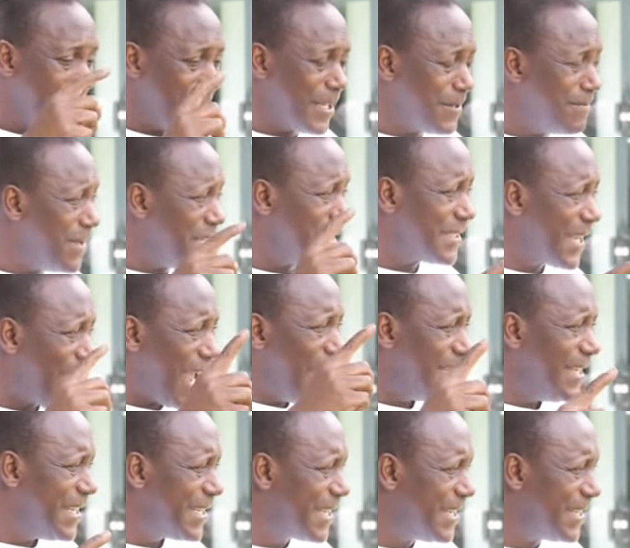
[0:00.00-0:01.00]
It means
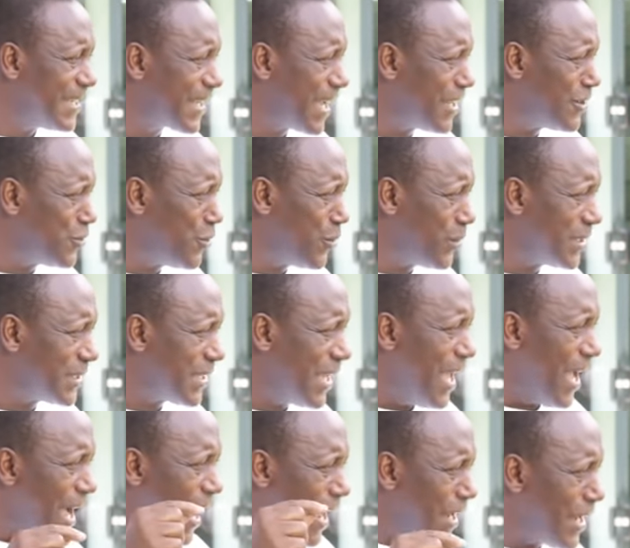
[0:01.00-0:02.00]
any kid can do it.
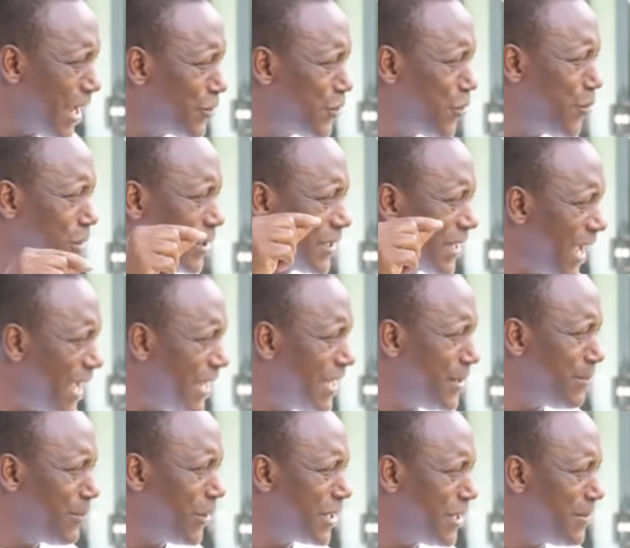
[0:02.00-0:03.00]
And I don't want
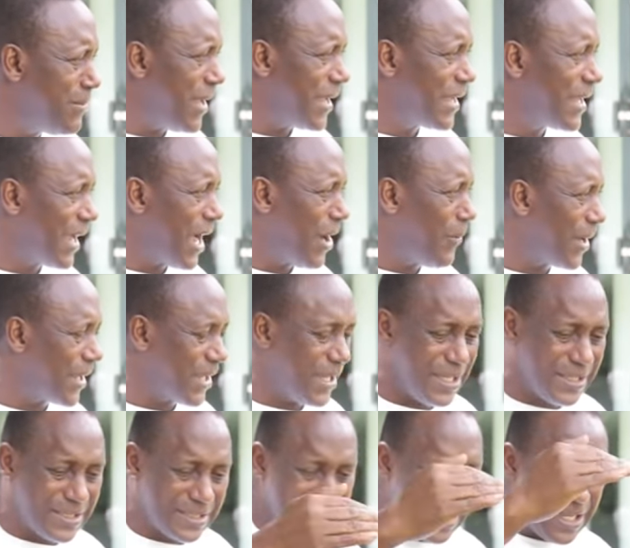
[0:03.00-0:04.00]
anybody making our
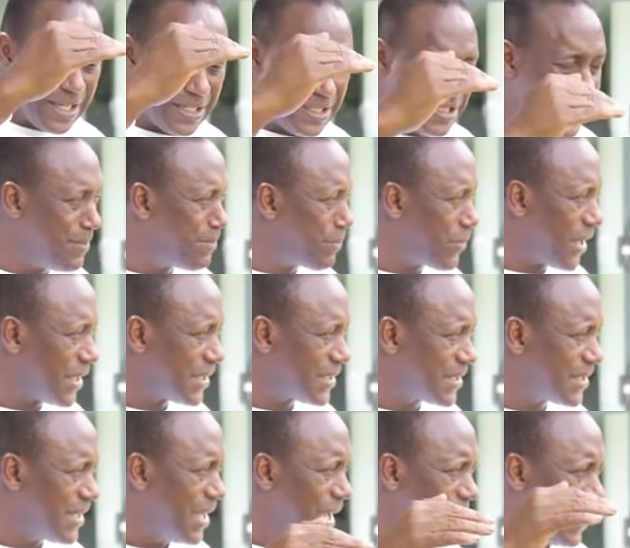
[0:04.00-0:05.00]
kids
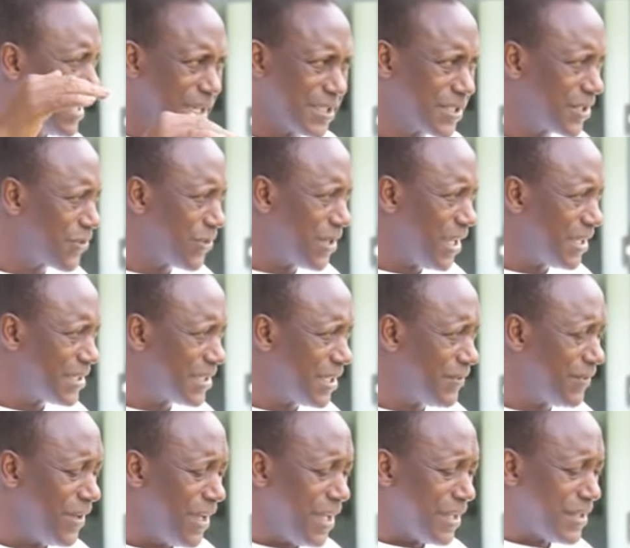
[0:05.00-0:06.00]
depressed, less
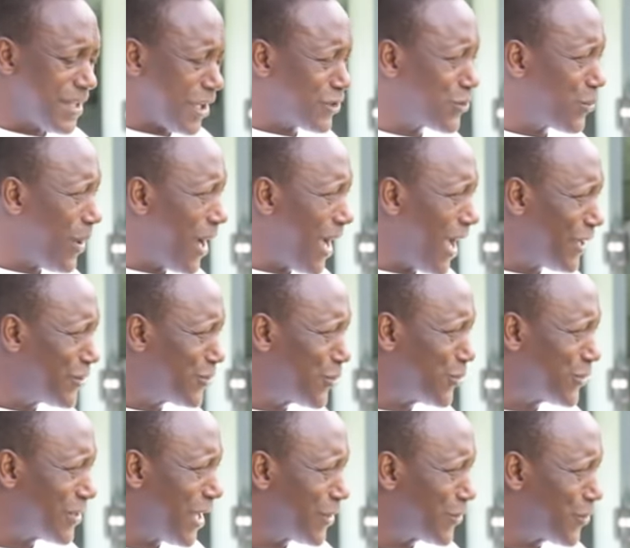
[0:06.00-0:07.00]
creative. That's why I
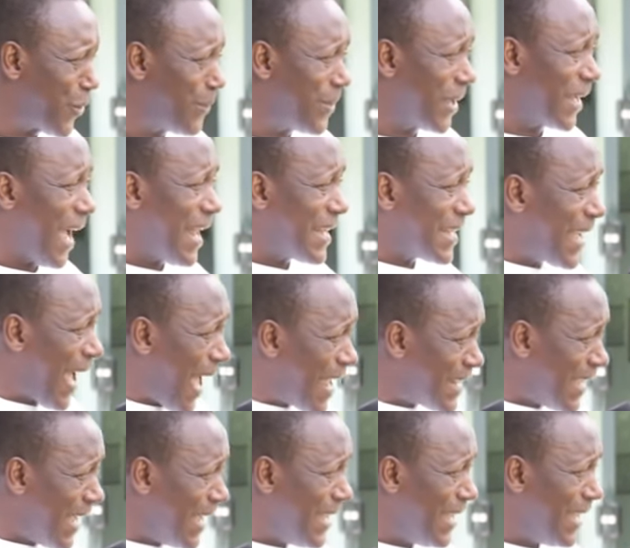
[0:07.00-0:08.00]
chose that topic. And
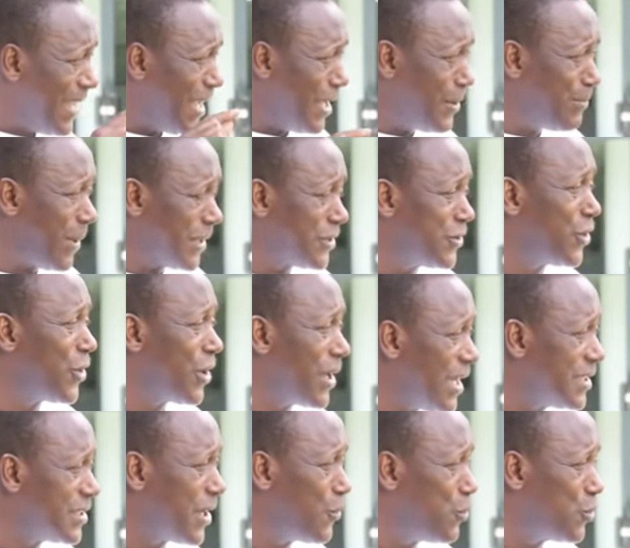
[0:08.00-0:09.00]
Ghana, in
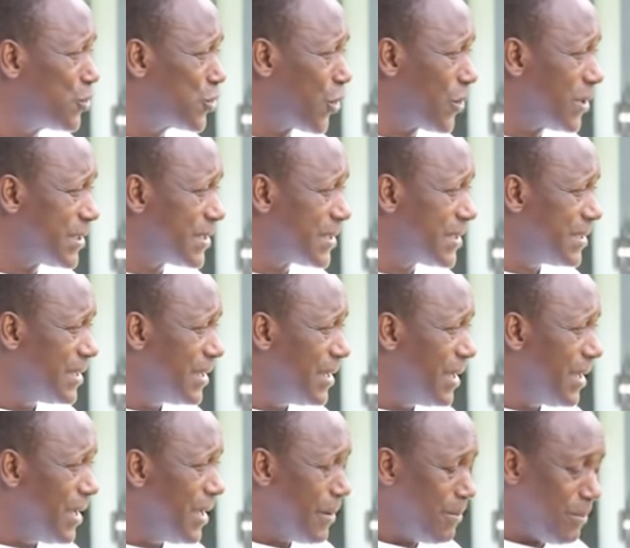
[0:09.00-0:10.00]
particular, is a good choice
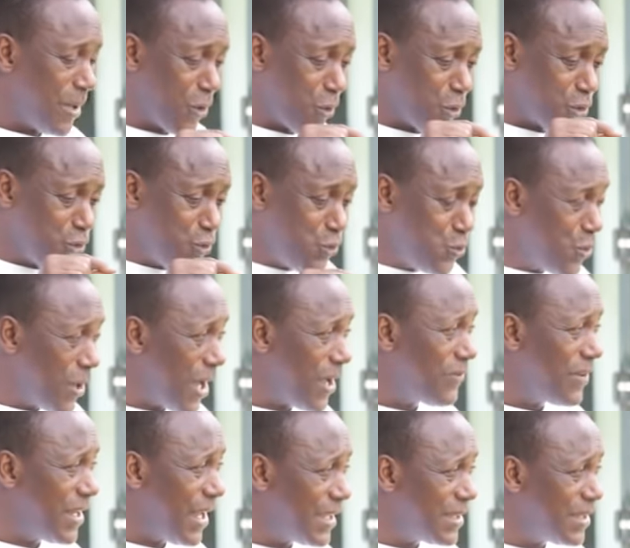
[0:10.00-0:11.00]
because you
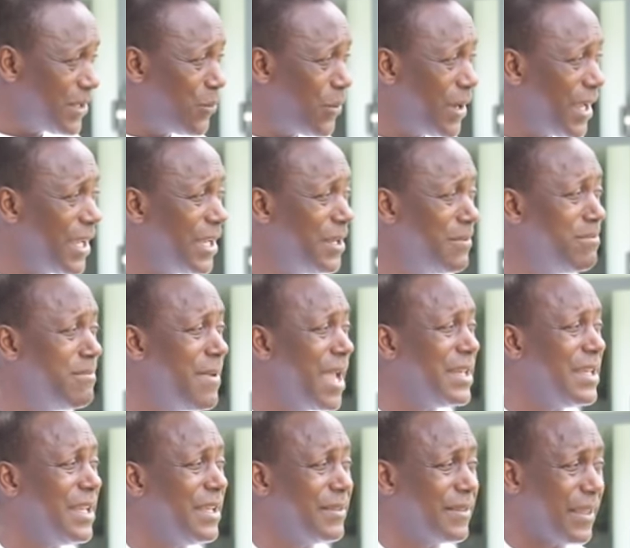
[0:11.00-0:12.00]
have led the way in
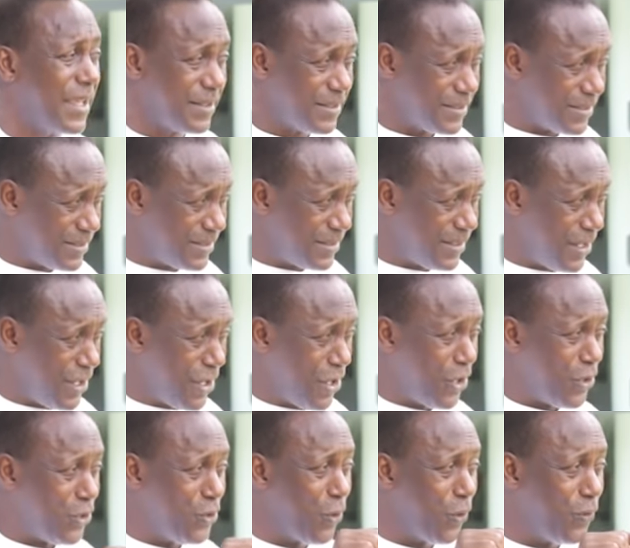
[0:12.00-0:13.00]
many things.
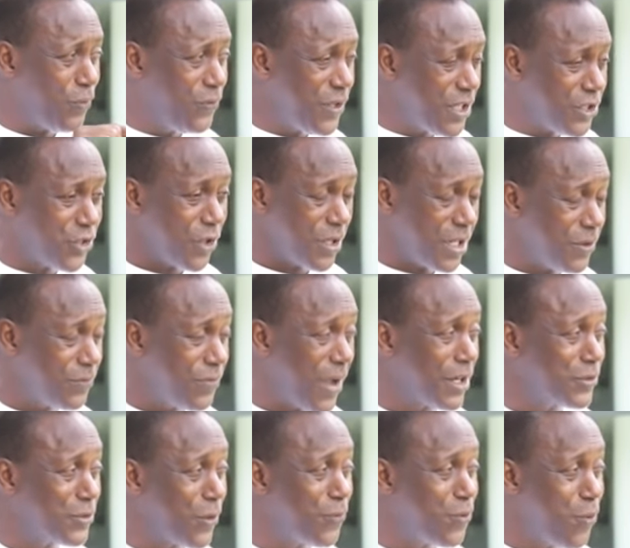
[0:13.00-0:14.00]
Your vision, in
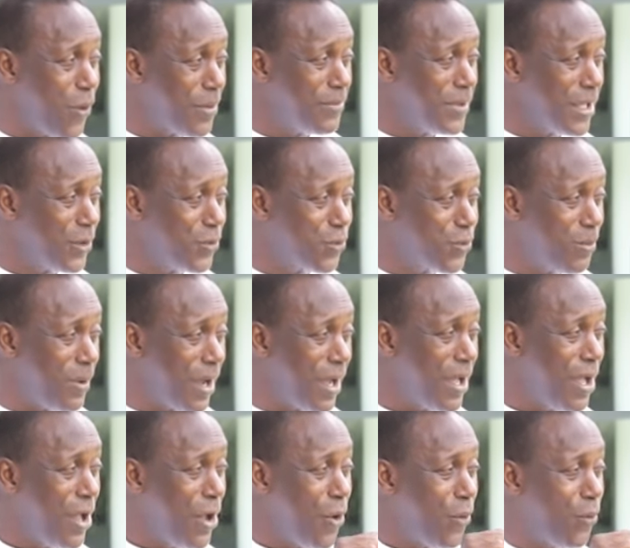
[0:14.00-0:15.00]
fact, of Kwame
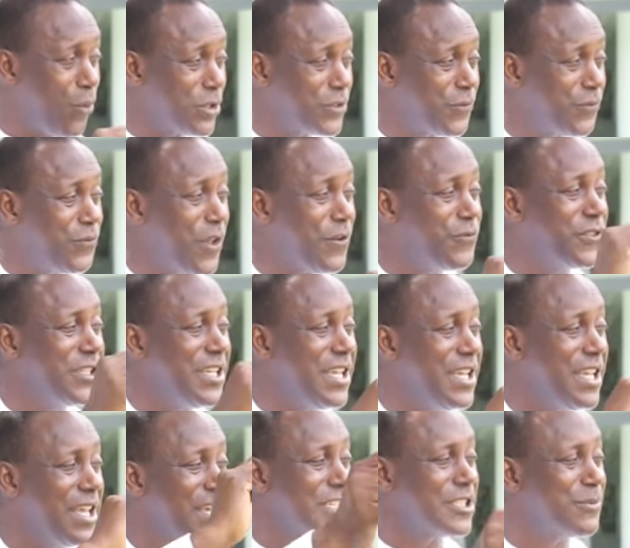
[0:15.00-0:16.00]
Nkrumah was 50
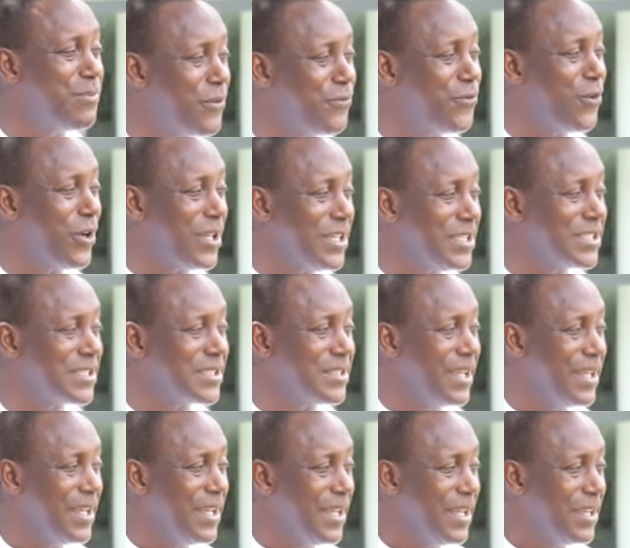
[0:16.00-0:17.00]
years before he's,
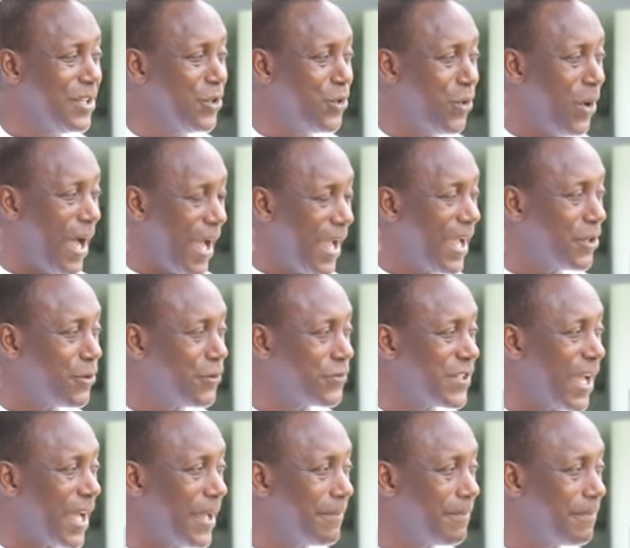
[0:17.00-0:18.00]
you know, ahead
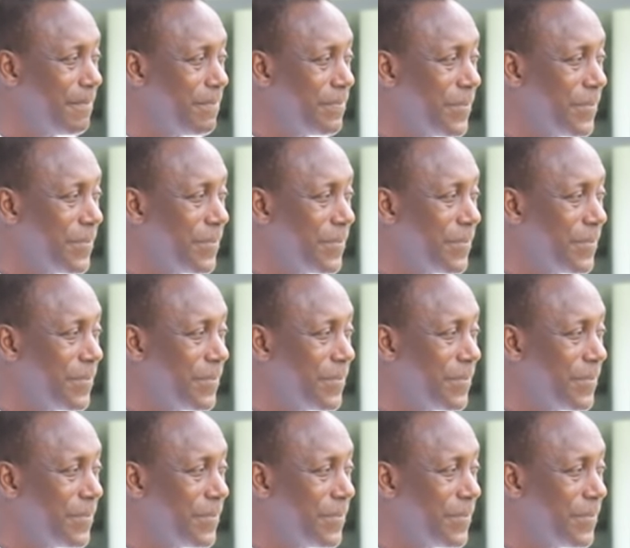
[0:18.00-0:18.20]
of time.